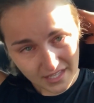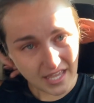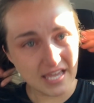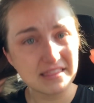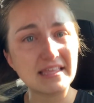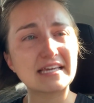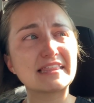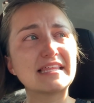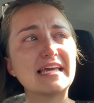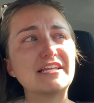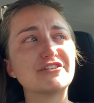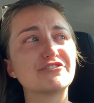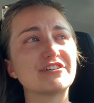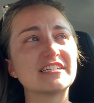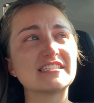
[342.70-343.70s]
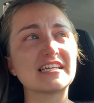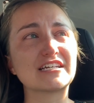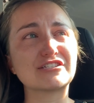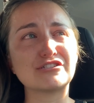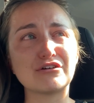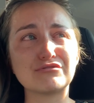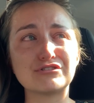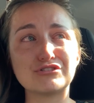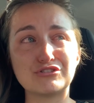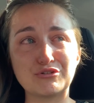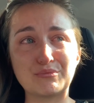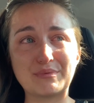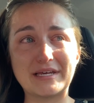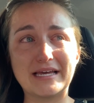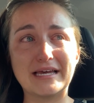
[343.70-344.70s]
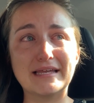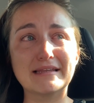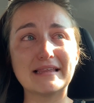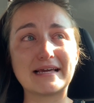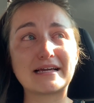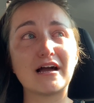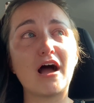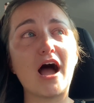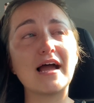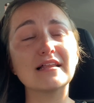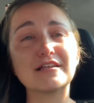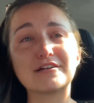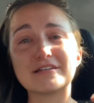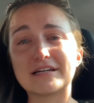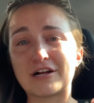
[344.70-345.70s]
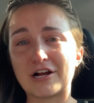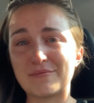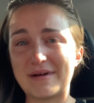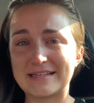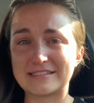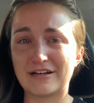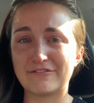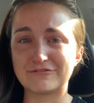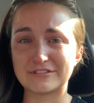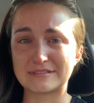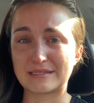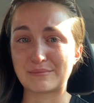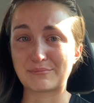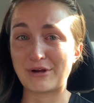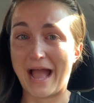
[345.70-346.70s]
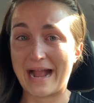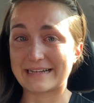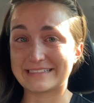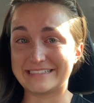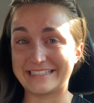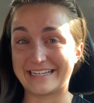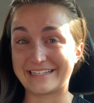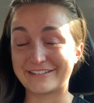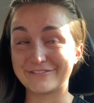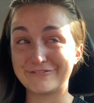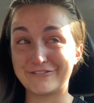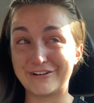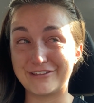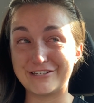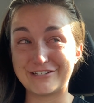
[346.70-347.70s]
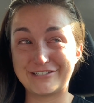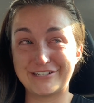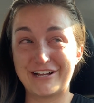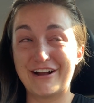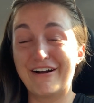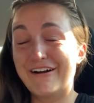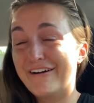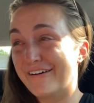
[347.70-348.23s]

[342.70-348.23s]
And like the injury is like so stupid, like I literally hurt myself just like practicing for the show.